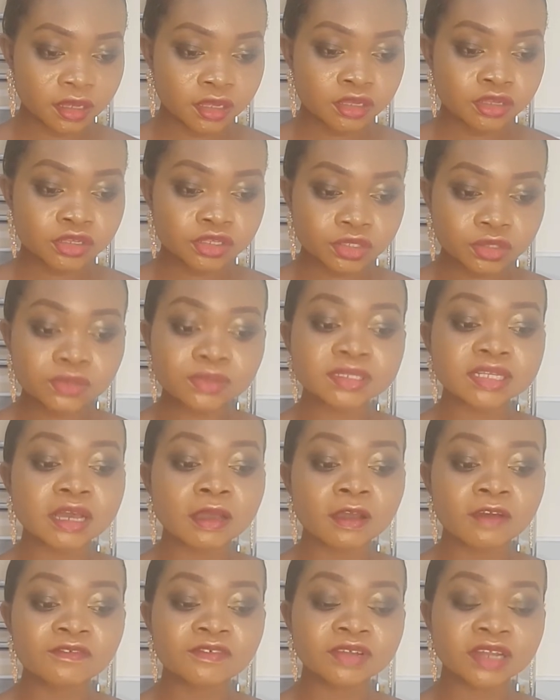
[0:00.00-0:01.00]
Schools are
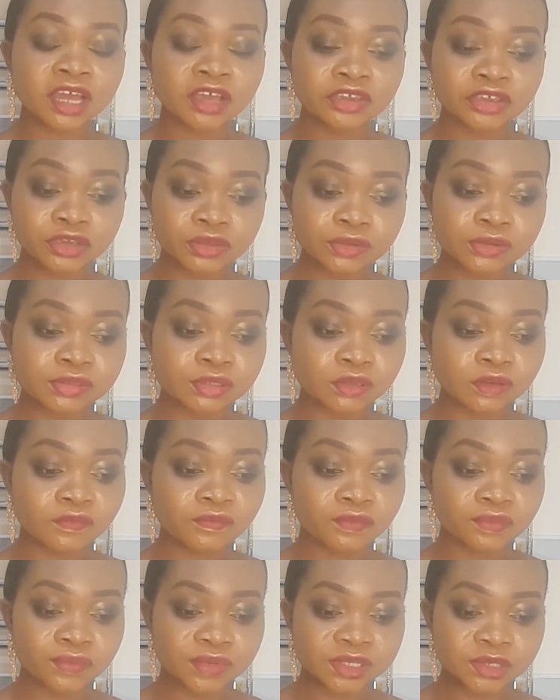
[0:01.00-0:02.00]
often accused
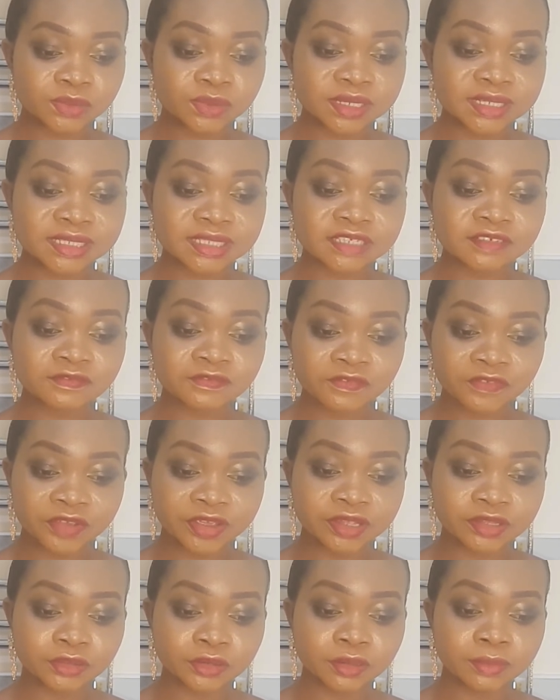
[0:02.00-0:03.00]
of restricting
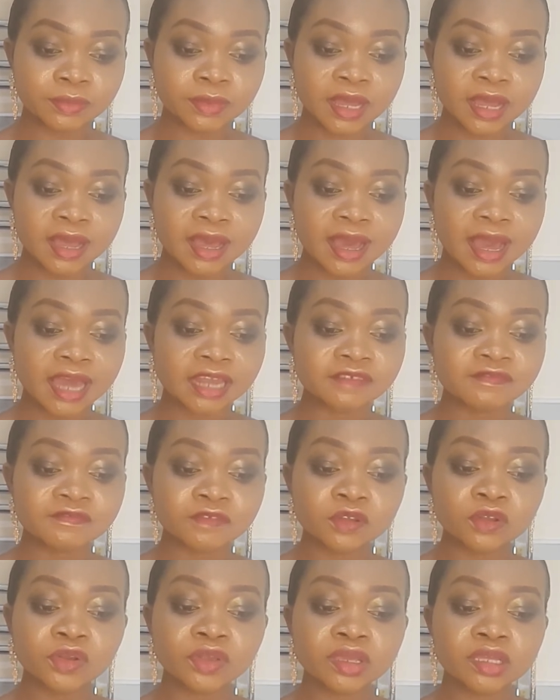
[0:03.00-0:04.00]
freedom and
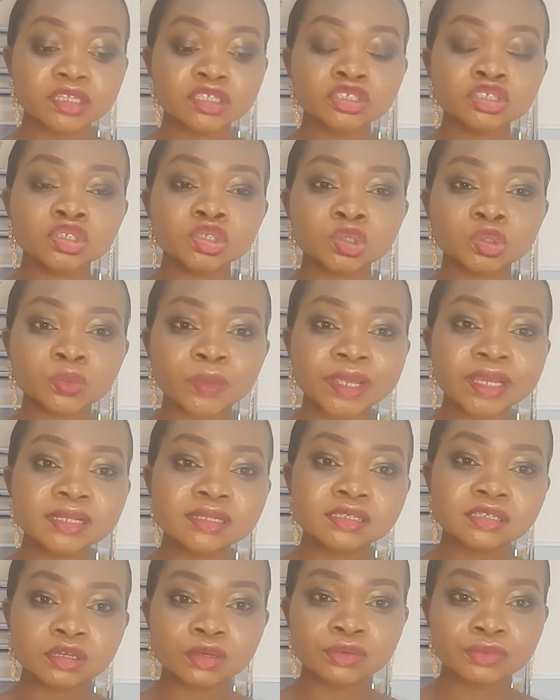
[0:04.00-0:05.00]
following strict
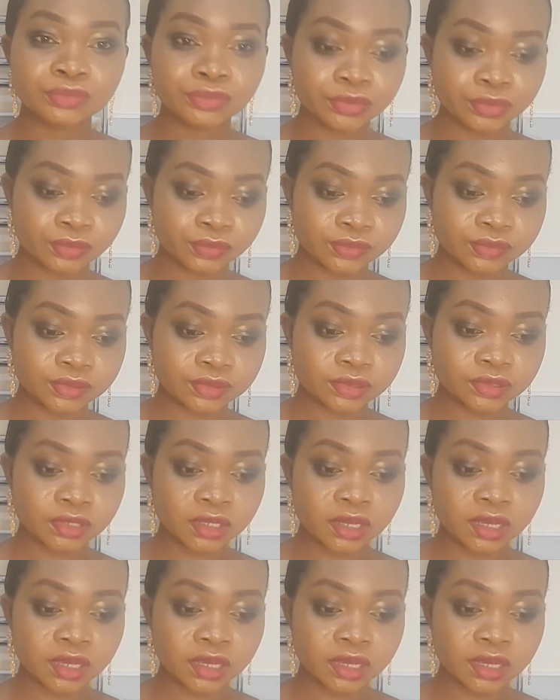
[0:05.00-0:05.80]
rules,